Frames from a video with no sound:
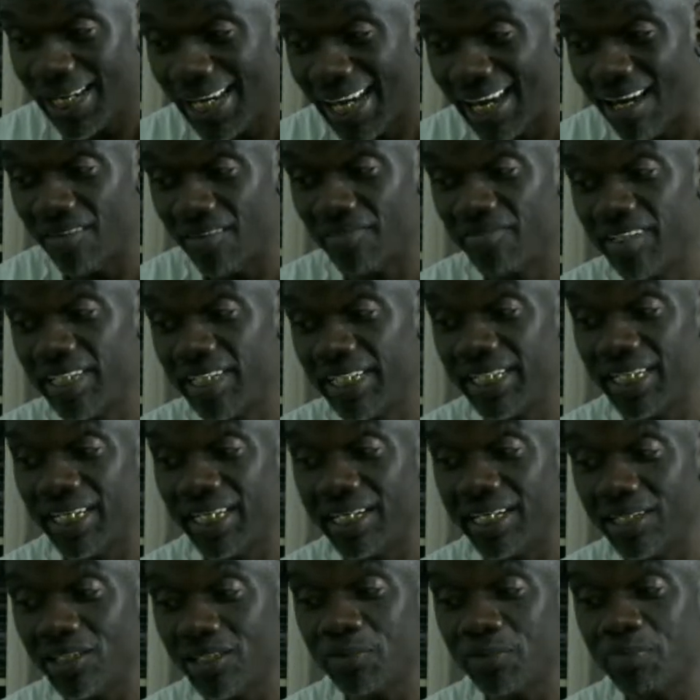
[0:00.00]
every
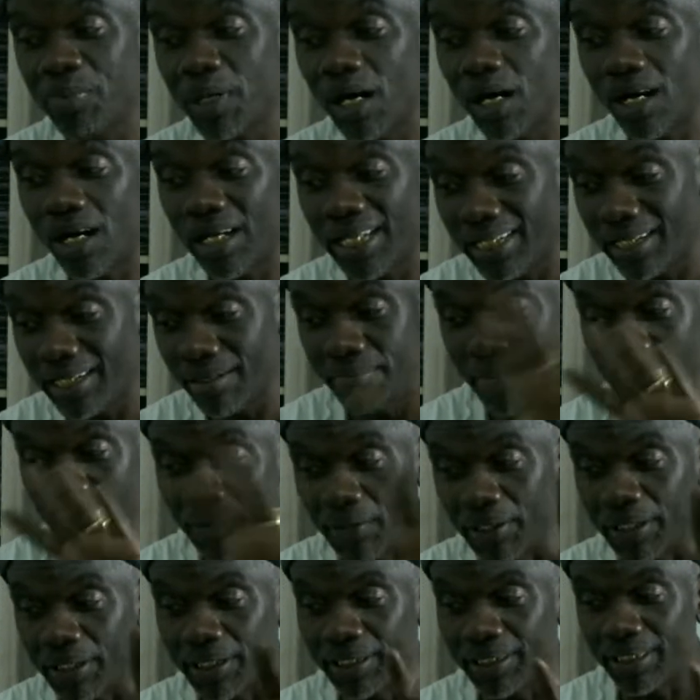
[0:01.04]
king spa in
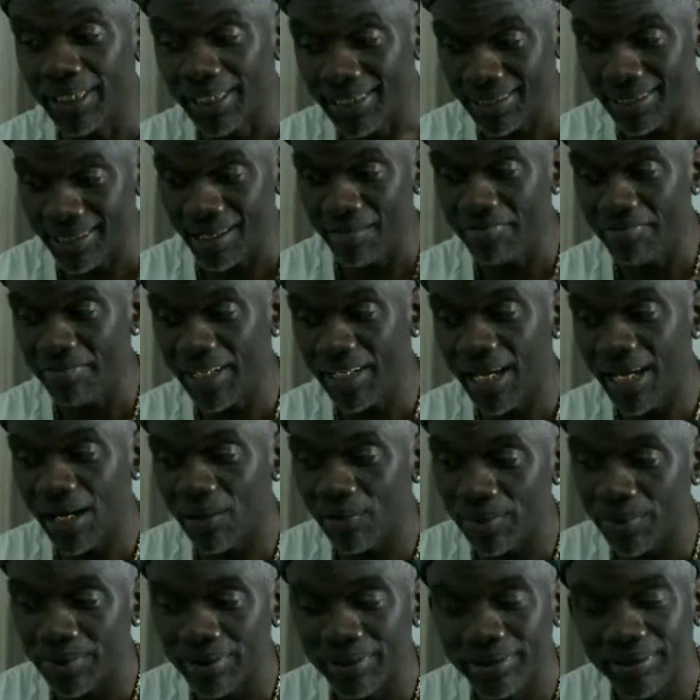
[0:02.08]
America except for
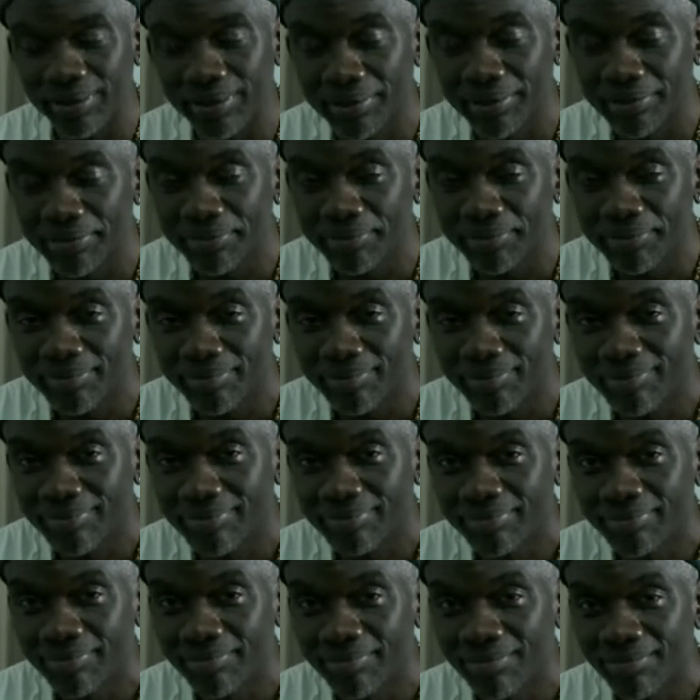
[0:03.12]
that one.
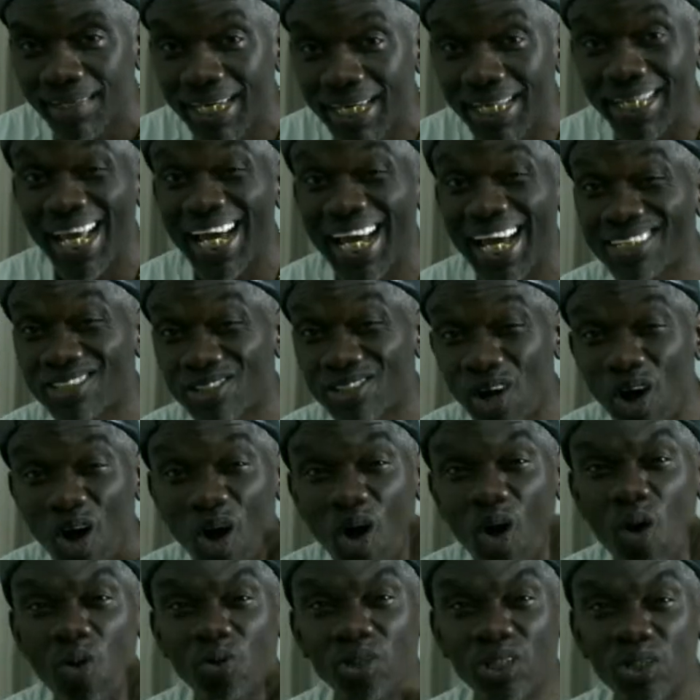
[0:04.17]
And that's the
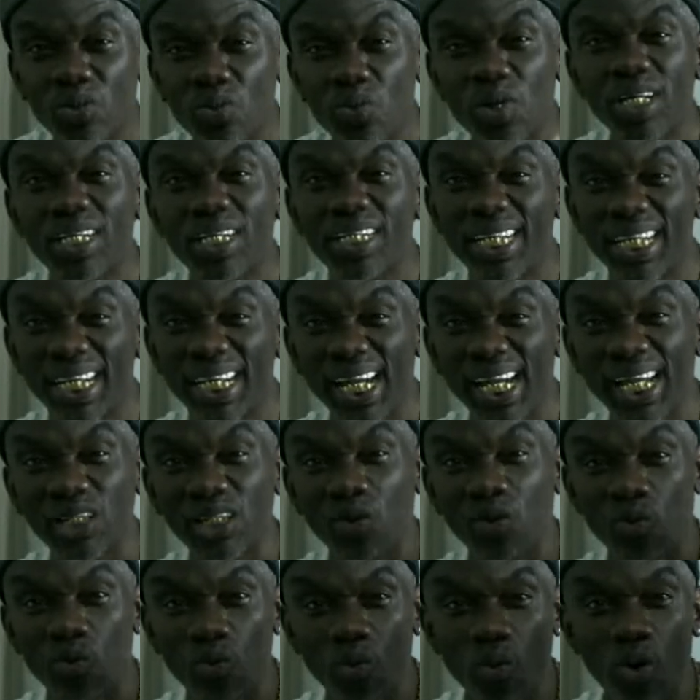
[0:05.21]
only one that got
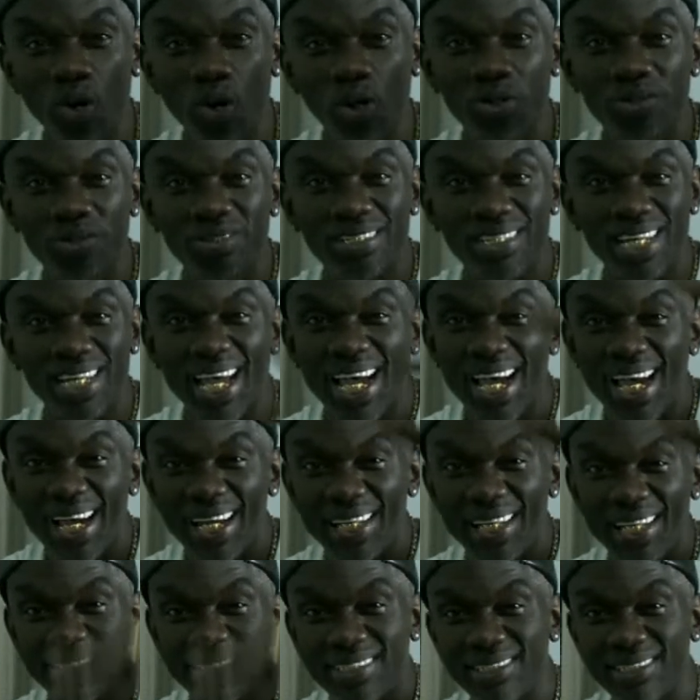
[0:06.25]
the water
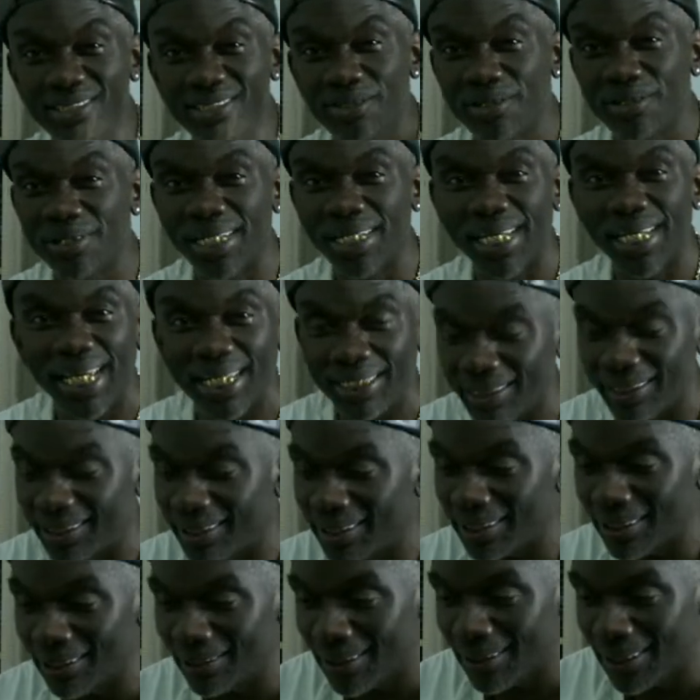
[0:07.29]
slides and all that in there. Like,